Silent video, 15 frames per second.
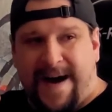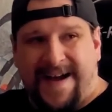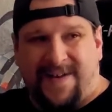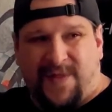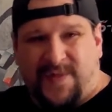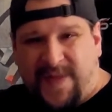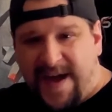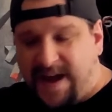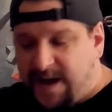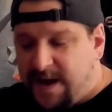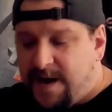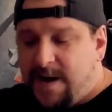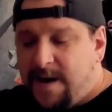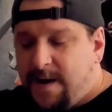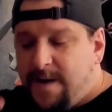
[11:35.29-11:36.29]
I
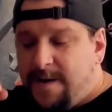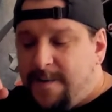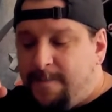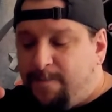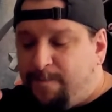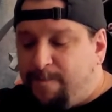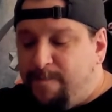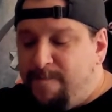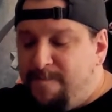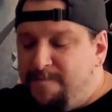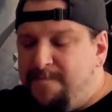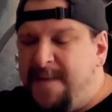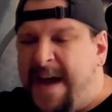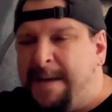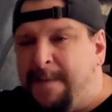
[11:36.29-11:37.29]
think.
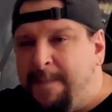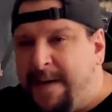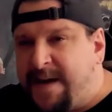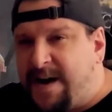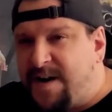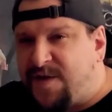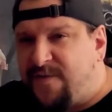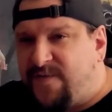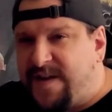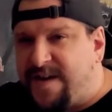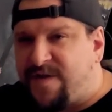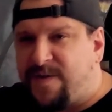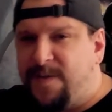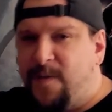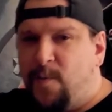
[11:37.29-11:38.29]
Maybe because of
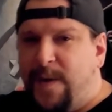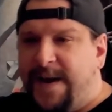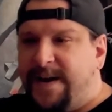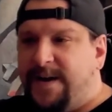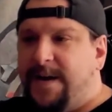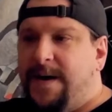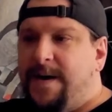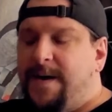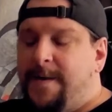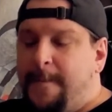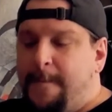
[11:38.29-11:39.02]
Dust in the Wind.